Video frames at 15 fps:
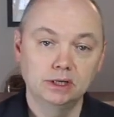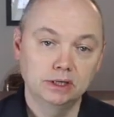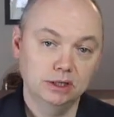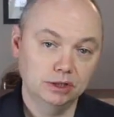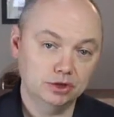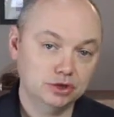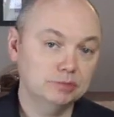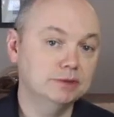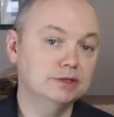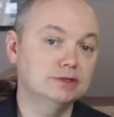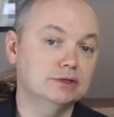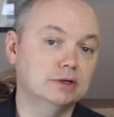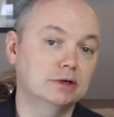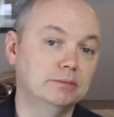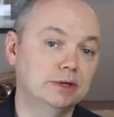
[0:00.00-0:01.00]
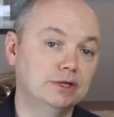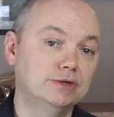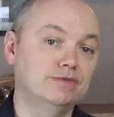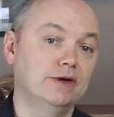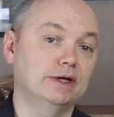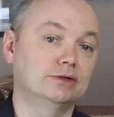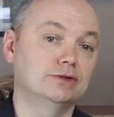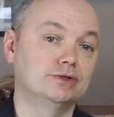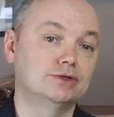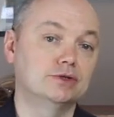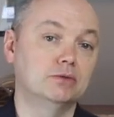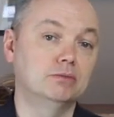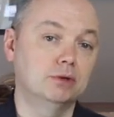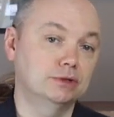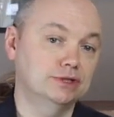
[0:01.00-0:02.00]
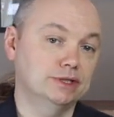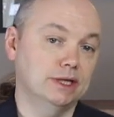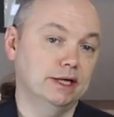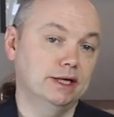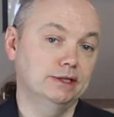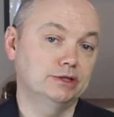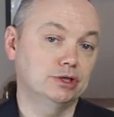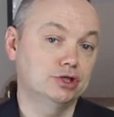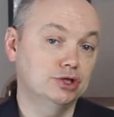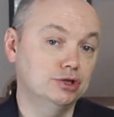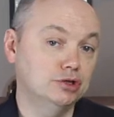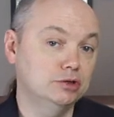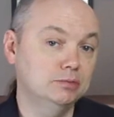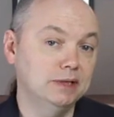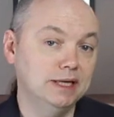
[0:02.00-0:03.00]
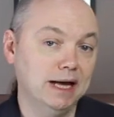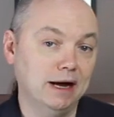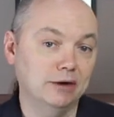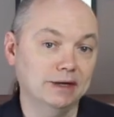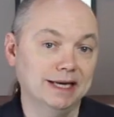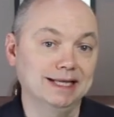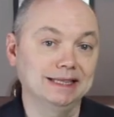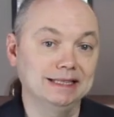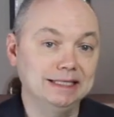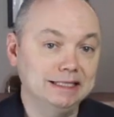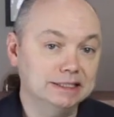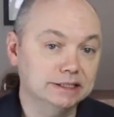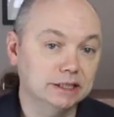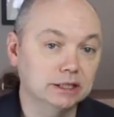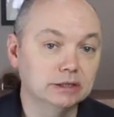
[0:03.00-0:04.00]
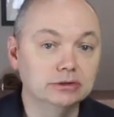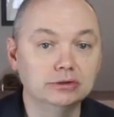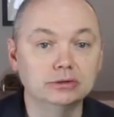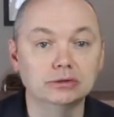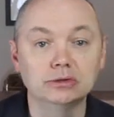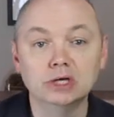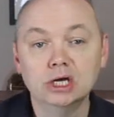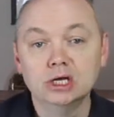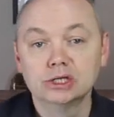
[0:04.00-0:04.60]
Instruments are manufactured so most slides should be out at least a little